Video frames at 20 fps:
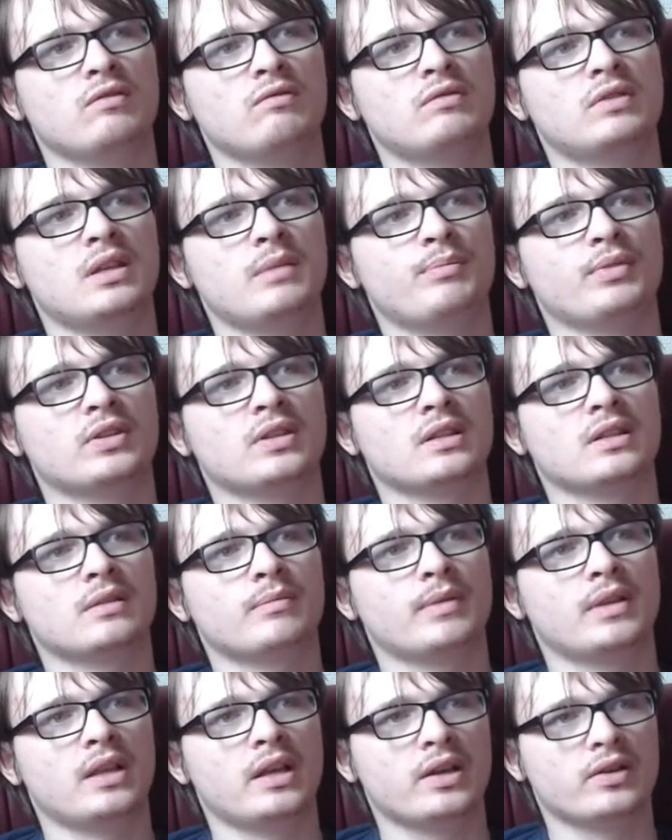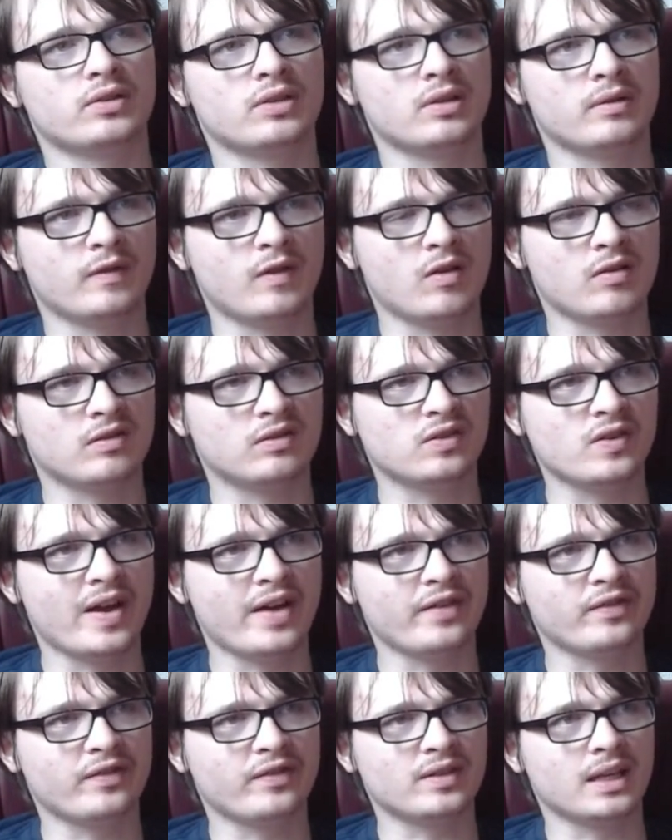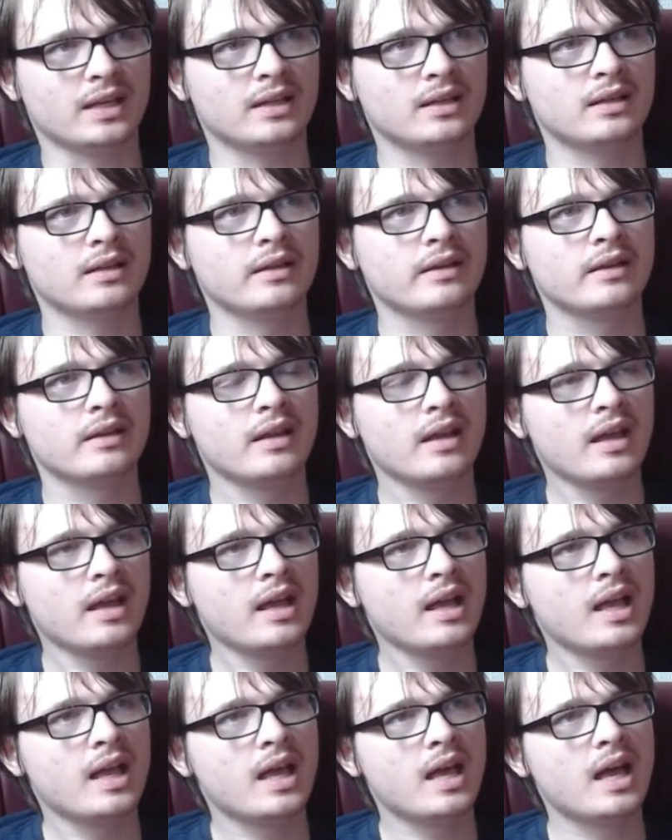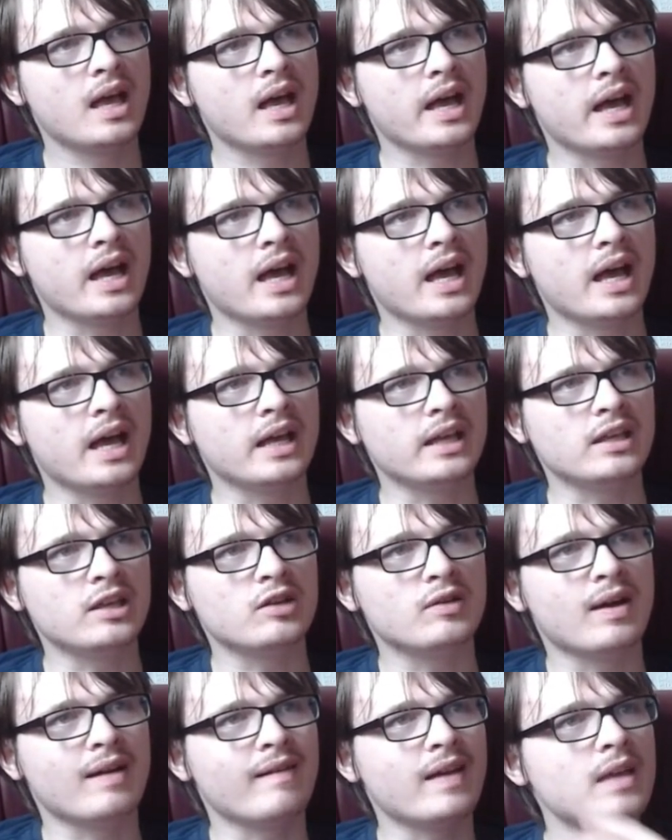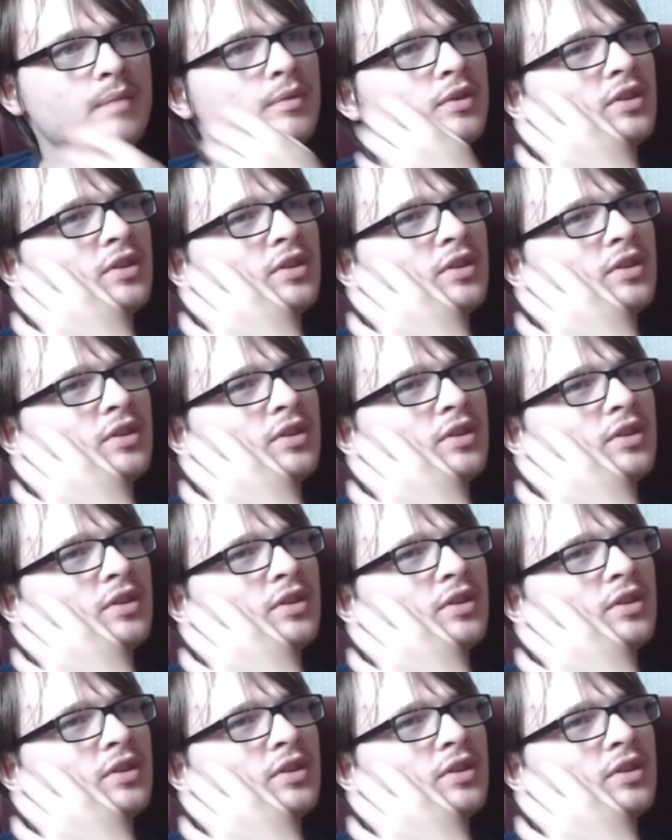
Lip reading: the buttons below. So we've got crafting. You are able to